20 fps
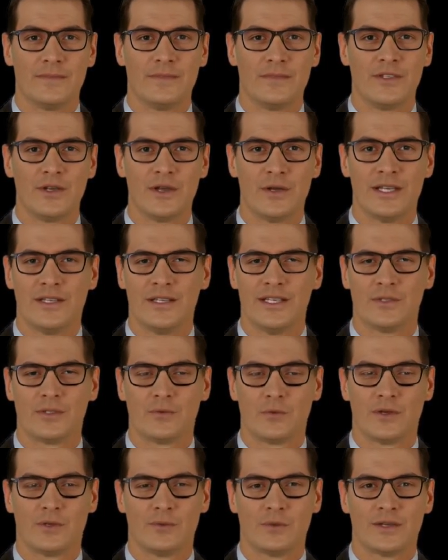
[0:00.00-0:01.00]
Thousands
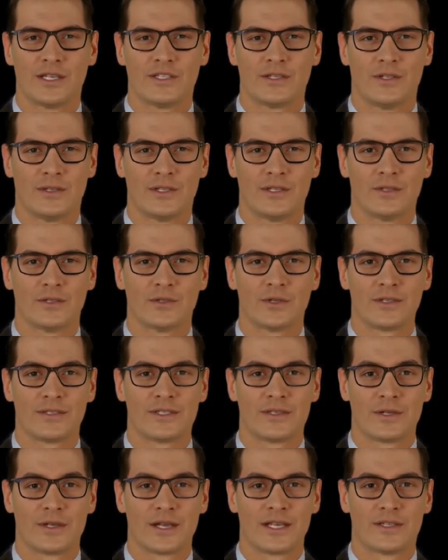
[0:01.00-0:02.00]
were arrested,
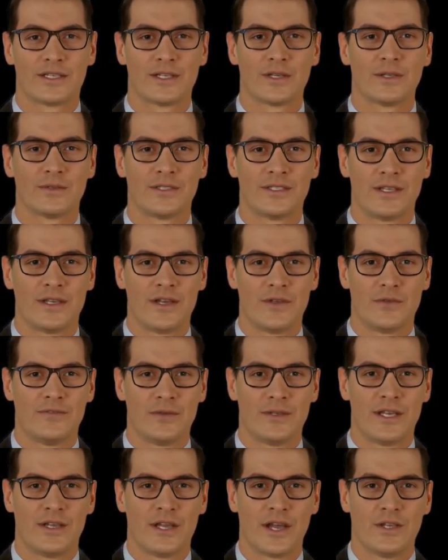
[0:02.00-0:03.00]
including Gandhi
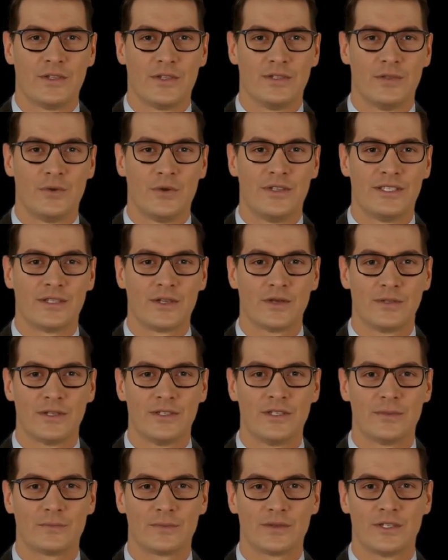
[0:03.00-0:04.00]
himself, and hundreds were killed
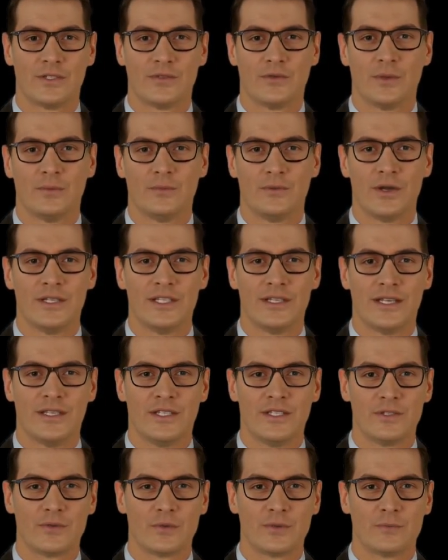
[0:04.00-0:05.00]
as peaceful
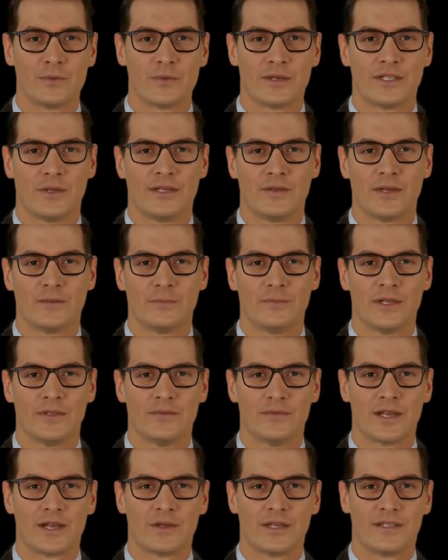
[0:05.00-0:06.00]
protests were broken up by
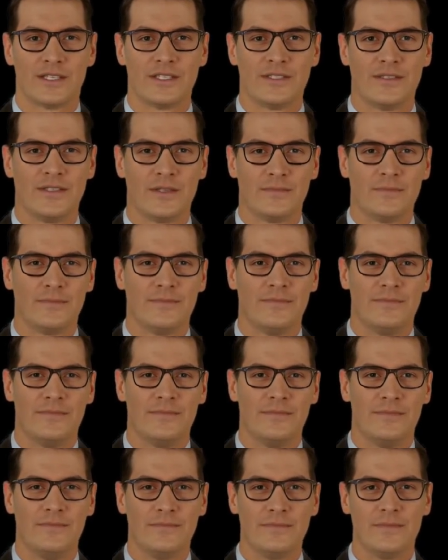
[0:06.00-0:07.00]
violence.
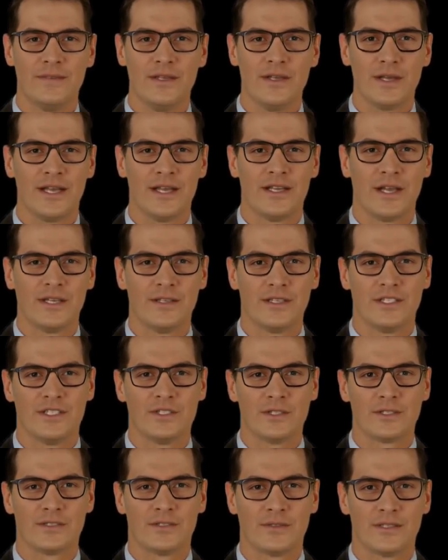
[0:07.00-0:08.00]
In
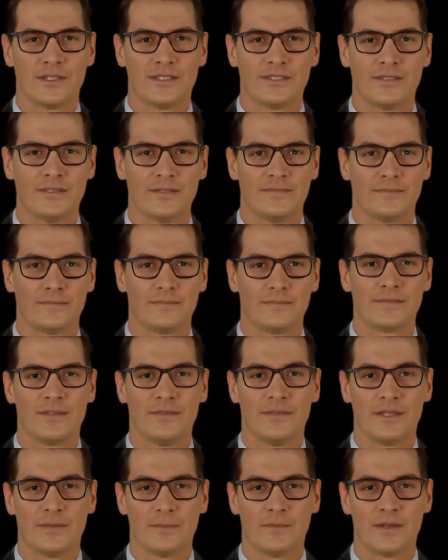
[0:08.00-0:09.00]
addition to this,
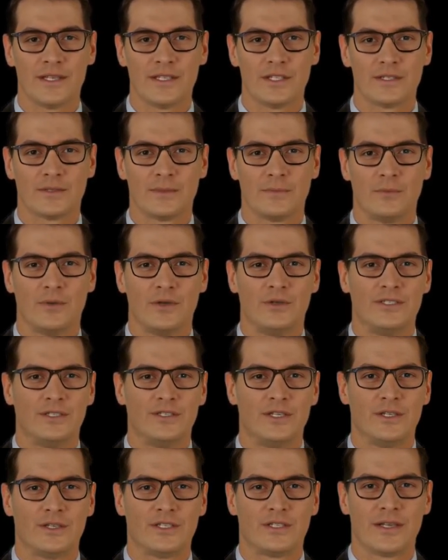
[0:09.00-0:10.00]
the British imposed
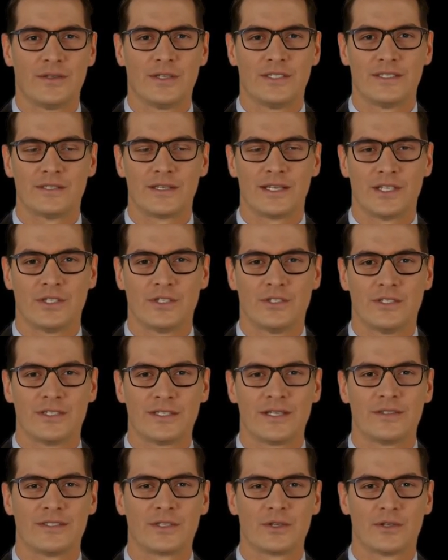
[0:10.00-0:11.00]
economic
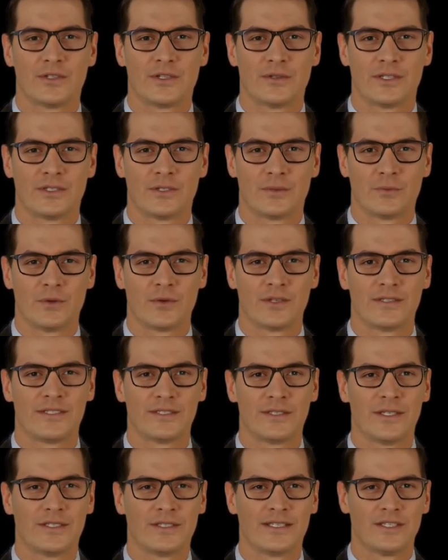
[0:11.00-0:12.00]
sanctions on those who supported
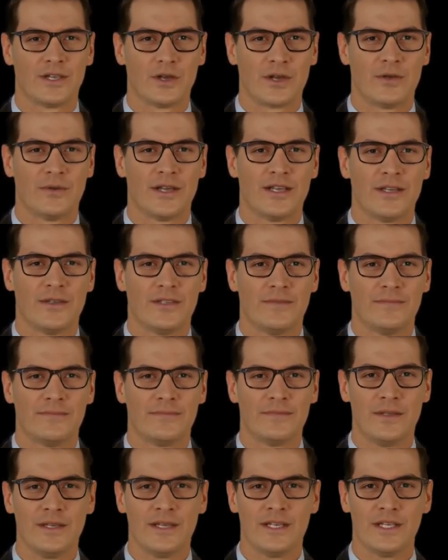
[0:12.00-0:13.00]
the Satyagraha,
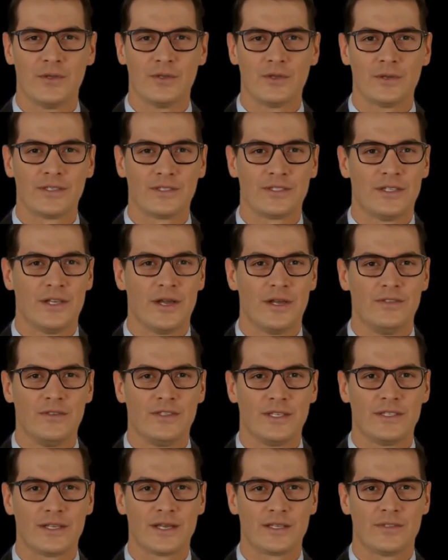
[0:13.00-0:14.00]
including
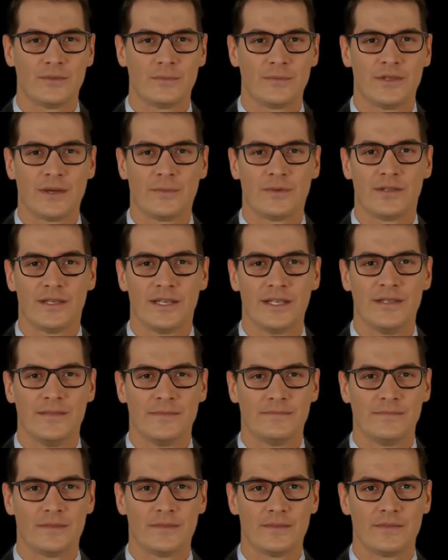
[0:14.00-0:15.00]
confiscating property,
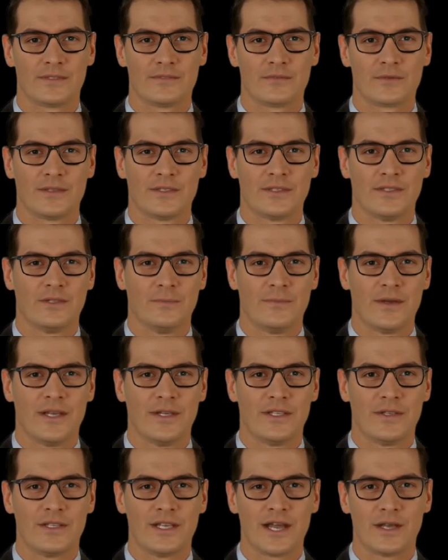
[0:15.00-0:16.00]
freezing
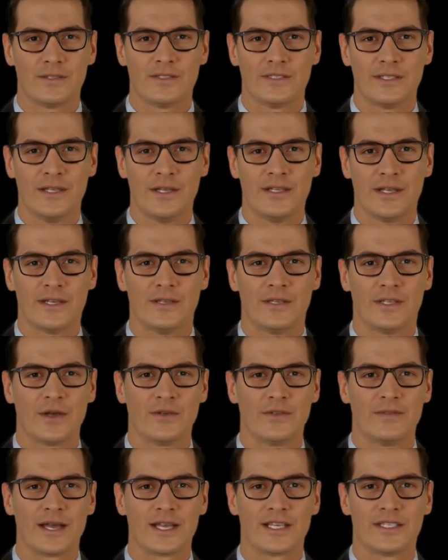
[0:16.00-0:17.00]
bank accounts, and cutting
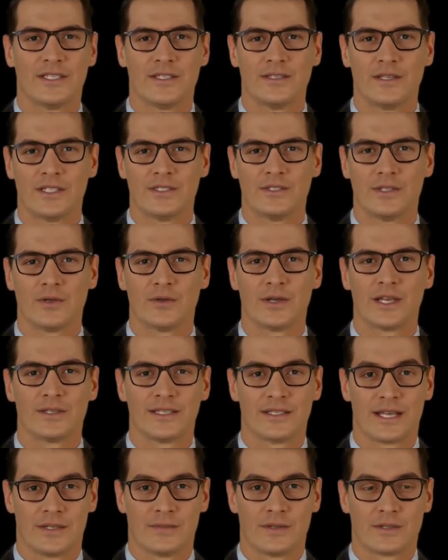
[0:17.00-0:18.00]
off access to
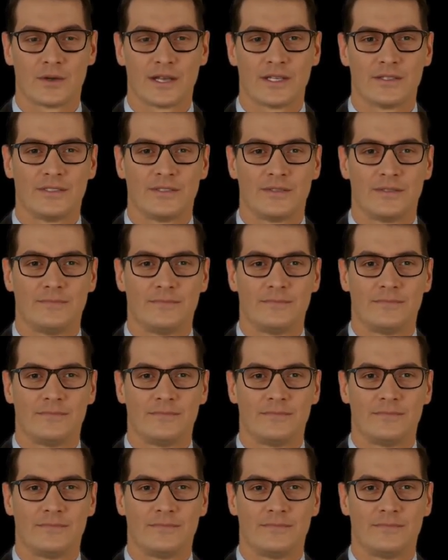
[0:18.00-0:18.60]
credit and loans.